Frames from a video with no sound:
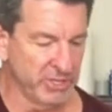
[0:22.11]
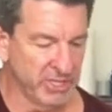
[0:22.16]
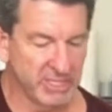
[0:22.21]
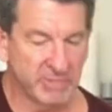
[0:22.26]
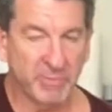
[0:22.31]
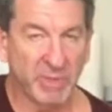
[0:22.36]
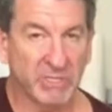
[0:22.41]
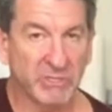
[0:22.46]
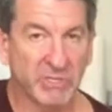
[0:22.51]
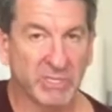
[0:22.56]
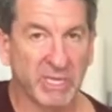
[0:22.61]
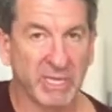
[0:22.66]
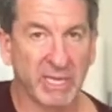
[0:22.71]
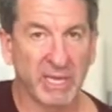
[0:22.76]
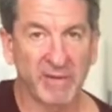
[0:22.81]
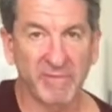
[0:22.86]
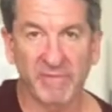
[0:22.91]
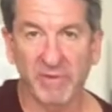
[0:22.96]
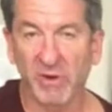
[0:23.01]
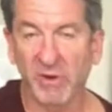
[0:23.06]
These muscles can
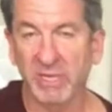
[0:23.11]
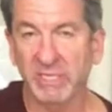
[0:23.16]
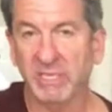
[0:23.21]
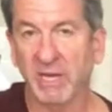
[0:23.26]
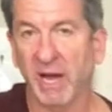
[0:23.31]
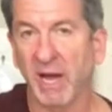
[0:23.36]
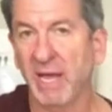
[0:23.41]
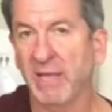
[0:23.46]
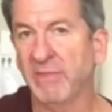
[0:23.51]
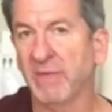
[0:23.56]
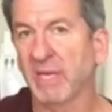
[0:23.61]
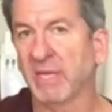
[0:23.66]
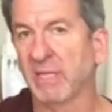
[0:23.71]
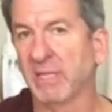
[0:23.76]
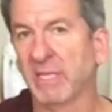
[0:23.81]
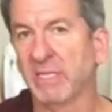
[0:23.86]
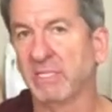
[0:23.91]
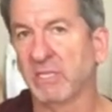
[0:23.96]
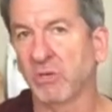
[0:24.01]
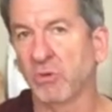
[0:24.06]
get very tight, they
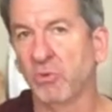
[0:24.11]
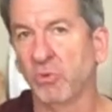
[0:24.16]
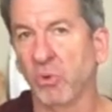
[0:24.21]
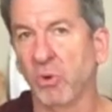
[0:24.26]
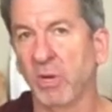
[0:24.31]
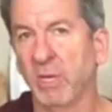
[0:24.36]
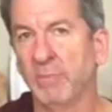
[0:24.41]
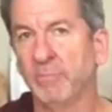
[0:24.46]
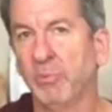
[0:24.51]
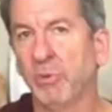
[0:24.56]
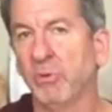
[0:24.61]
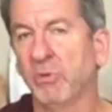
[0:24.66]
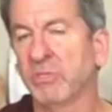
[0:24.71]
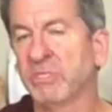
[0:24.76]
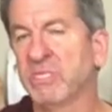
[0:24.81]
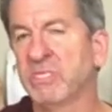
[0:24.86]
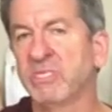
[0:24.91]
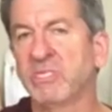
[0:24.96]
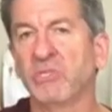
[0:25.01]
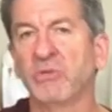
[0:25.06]
can lead to groin pulls
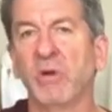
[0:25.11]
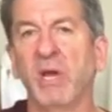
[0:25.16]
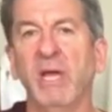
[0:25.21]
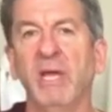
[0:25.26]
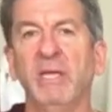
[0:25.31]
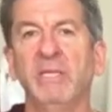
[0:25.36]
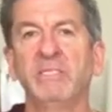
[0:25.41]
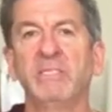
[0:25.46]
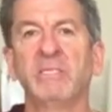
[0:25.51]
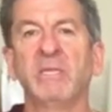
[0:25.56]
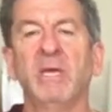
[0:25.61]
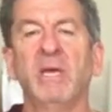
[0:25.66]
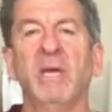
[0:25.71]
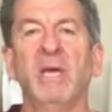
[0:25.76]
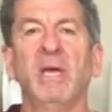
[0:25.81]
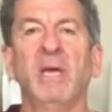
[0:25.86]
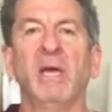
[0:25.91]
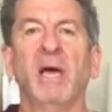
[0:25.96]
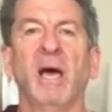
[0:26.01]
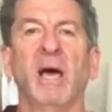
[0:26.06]
and strains,
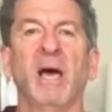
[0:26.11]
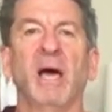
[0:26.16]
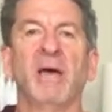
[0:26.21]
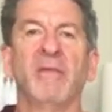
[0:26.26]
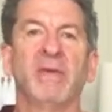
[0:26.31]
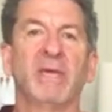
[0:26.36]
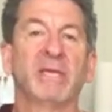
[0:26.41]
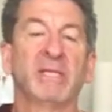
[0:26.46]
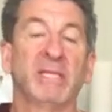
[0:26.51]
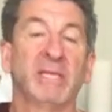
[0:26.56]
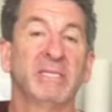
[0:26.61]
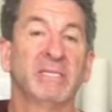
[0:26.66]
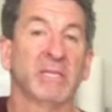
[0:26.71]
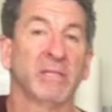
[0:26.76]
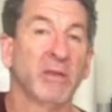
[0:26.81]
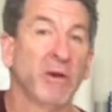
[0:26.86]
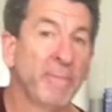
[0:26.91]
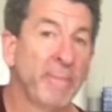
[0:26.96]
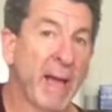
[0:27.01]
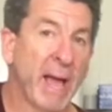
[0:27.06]
they can lead to
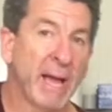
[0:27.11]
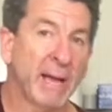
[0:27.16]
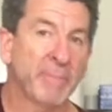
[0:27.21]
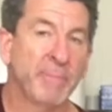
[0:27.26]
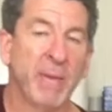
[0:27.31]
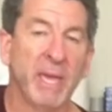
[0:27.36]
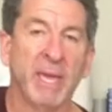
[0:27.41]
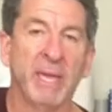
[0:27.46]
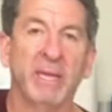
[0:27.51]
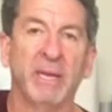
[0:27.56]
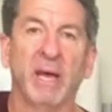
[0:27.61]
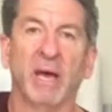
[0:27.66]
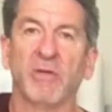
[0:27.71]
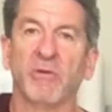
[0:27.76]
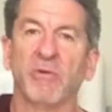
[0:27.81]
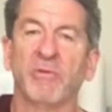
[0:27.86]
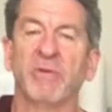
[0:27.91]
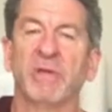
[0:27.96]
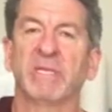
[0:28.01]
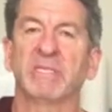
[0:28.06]
low back pain,
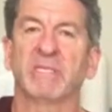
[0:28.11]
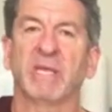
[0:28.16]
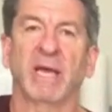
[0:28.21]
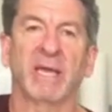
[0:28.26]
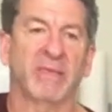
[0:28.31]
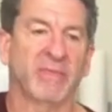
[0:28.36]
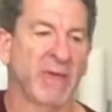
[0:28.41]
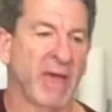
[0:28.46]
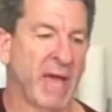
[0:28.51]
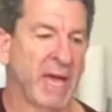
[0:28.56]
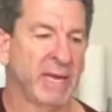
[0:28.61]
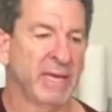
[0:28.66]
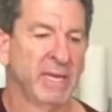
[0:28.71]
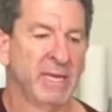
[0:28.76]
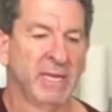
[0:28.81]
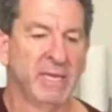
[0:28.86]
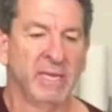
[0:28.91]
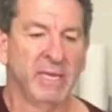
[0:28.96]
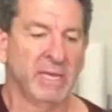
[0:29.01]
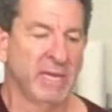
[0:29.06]
other things like that.
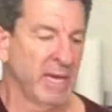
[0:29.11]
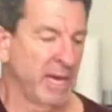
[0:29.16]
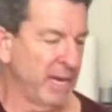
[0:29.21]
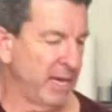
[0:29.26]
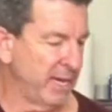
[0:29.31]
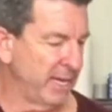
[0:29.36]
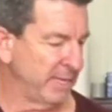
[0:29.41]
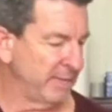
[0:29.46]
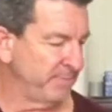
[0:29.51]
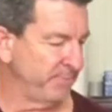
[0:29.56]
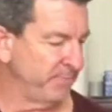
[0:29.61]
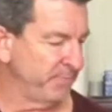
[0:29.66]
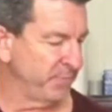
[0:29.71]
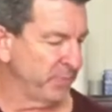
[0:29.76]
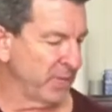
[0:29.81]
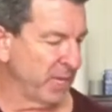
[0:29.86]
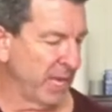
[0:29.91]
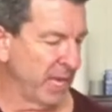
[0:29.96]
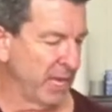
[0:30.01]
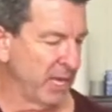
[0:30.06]

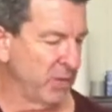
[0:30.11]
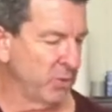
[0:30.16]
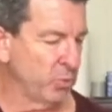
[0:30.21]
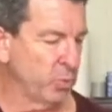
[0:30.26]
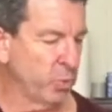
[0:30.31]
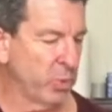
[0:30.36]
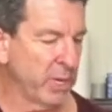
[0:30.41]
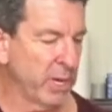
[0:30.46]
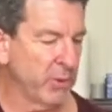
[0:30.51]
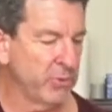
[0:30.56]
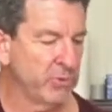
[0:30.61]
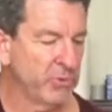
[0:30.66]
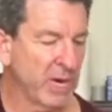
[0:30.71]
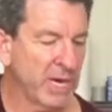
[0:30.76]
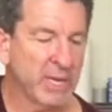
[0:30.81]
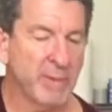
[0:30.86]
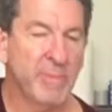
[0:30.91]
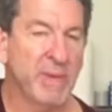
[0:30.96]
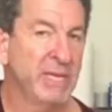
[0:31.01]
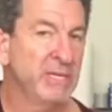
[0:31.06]
And what I would
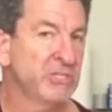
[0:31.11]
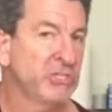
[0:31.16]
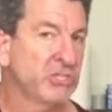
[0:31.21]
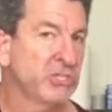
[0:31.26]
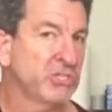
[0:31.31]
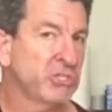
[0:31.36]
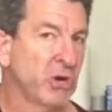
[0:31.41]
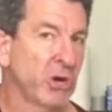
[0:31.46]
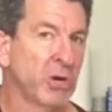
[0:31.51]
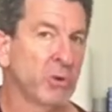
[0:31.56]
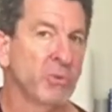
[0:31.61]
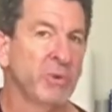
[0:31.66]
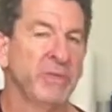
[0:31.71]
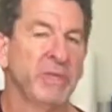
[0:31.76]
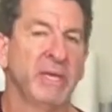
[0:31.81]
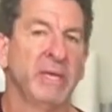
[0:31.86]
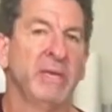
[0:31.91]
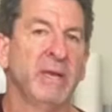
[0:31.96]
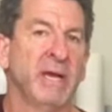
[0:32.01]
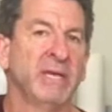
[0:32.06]
recommend is start with
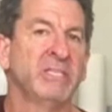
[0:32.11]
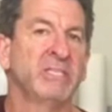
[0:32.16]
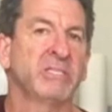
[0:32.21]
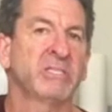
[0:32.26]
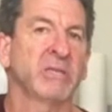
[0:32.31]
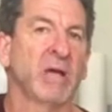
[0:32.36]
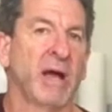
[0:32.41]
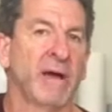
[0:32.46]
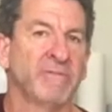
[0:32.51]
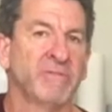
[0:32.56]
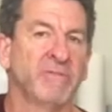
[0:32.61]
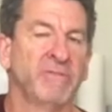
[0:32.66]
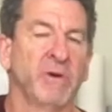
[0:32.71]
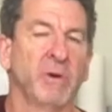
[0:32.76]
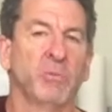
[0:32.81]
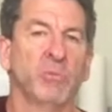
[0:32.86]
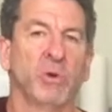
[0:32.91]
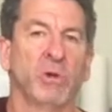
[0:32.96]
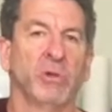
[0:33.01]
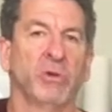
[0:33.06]
a nice soft
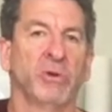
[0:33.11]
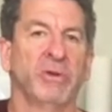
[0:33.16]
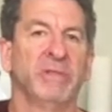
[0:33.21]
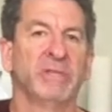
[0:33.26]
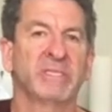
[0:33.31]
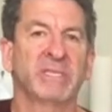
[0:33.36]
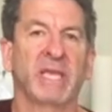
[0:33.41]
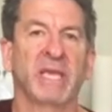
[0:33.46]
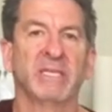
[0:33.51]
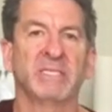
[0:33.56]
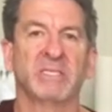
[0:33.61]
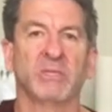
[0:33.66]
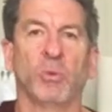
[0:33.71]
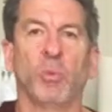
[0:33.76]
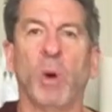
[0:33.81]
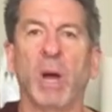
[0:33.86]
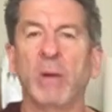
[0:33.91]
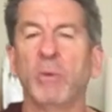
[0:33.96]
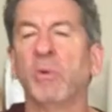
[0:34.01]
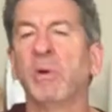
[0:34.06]
foam roller. In this case, the
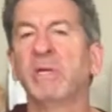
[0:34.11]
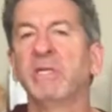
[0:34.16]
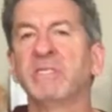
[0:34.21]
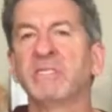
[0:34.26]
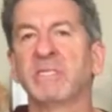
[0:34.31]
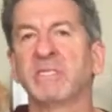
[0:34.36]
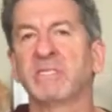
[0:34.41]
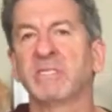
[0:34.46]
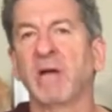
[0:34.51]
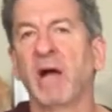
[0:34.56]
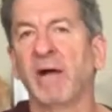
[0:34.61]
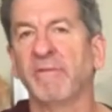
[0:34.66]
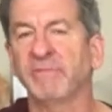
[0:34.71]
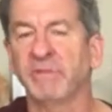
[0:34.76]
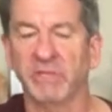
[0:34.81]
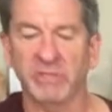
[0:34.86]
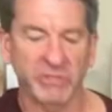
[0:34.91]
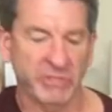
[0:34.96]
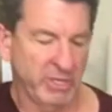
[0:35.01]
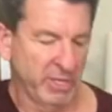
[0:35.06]
white one is the
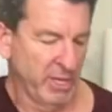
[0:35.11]
softest.